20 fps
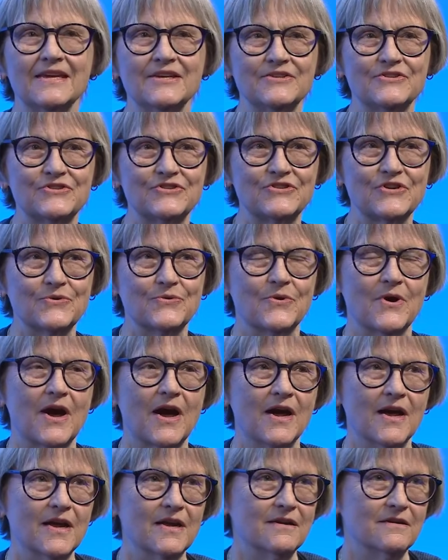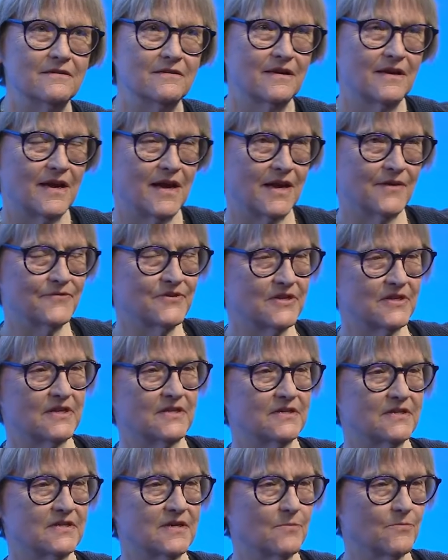So I, after the
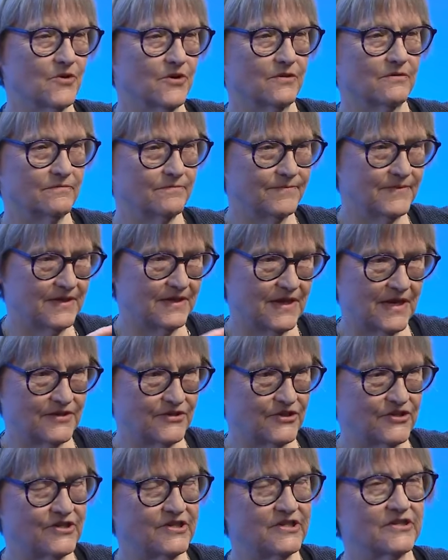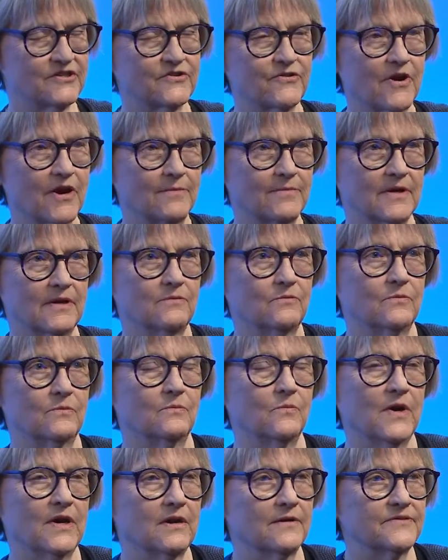summer that I just described, I
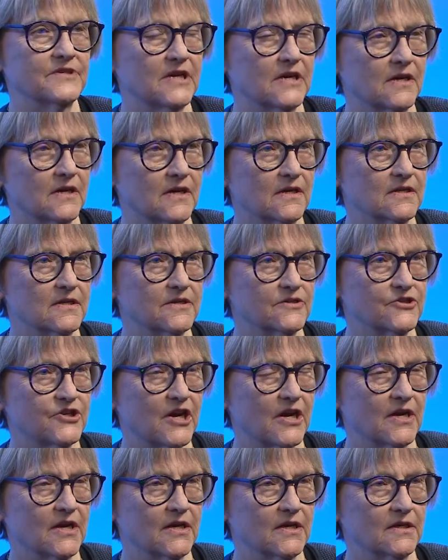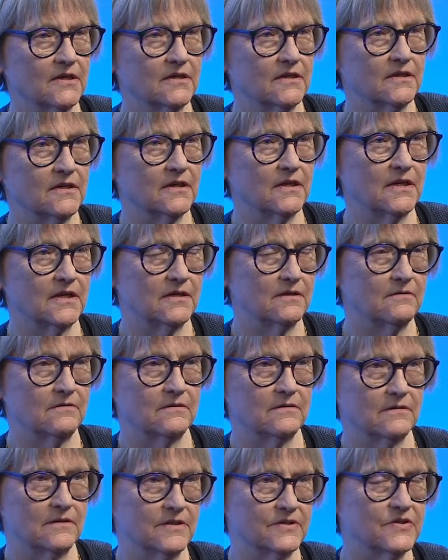went off to college, and in
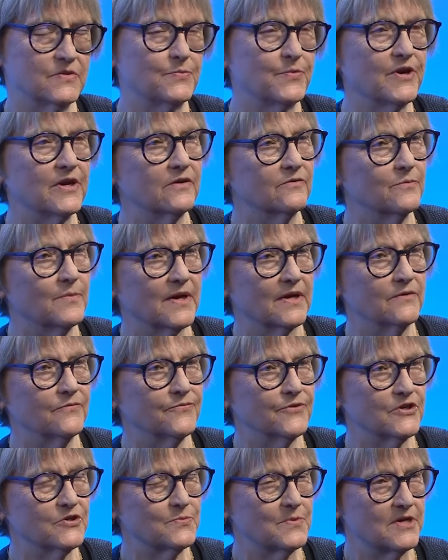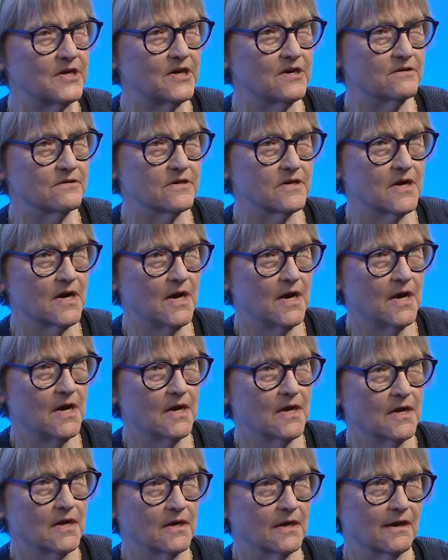the spring of my freshman year,
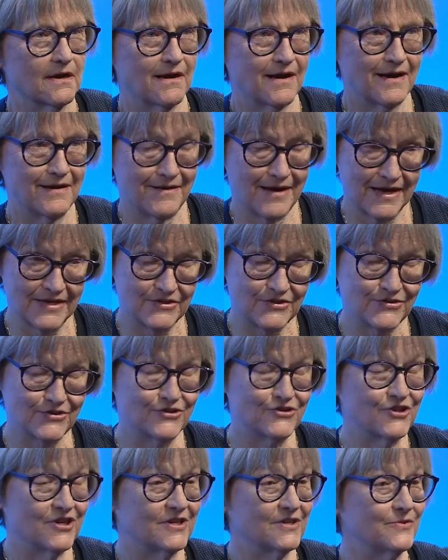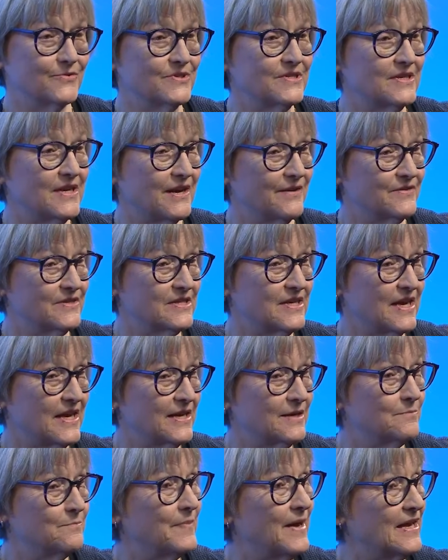I saw John Lewis have his
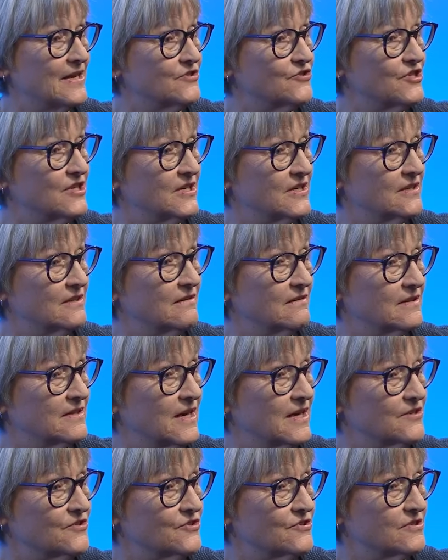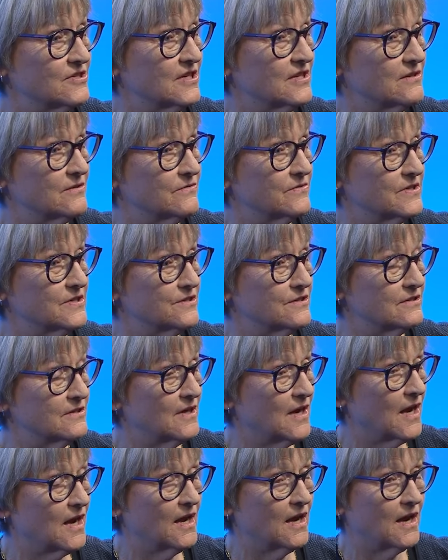head bashed in on national
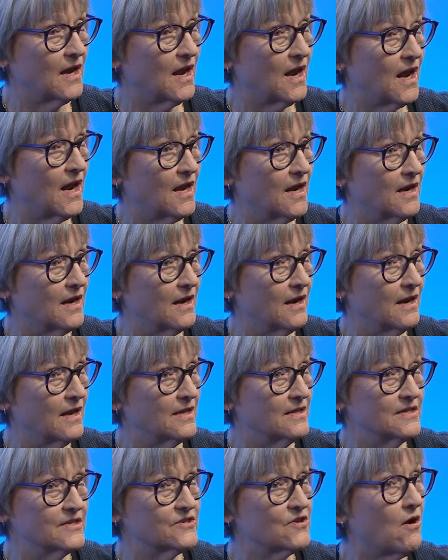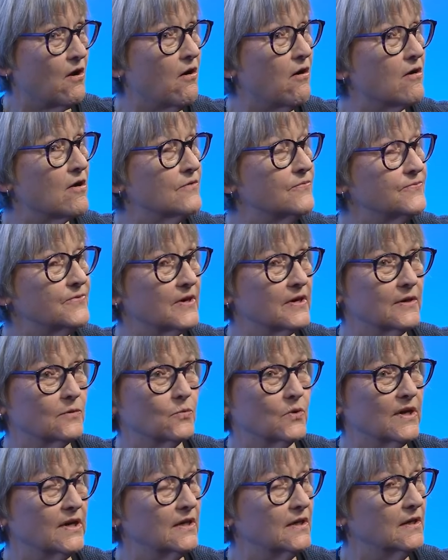television and in this horrifying
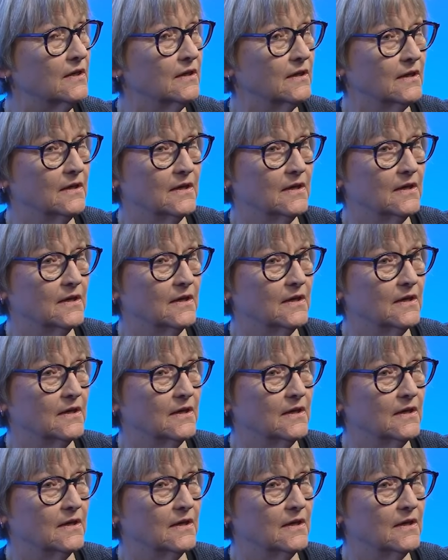way